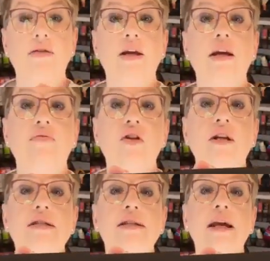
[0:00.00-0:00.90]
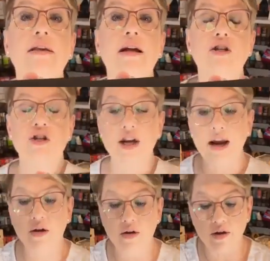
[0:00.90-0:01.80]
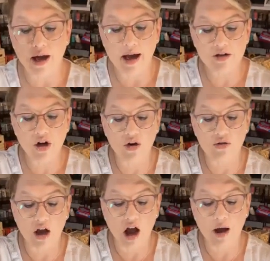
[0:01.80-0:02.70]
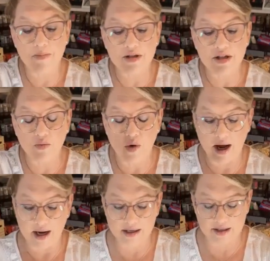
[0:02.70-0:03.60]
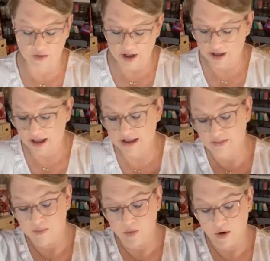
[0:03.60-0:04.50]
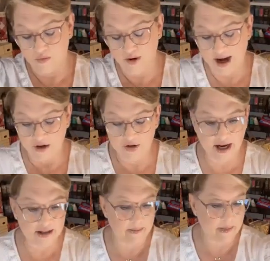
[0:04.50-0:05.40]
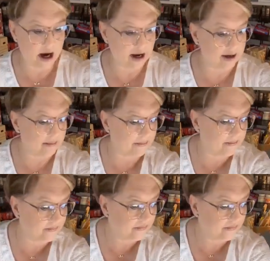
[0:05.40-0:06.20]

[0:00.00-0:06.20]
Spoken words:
And then if you can see that shell, I turned the opposite way so that it's more round at the bottom.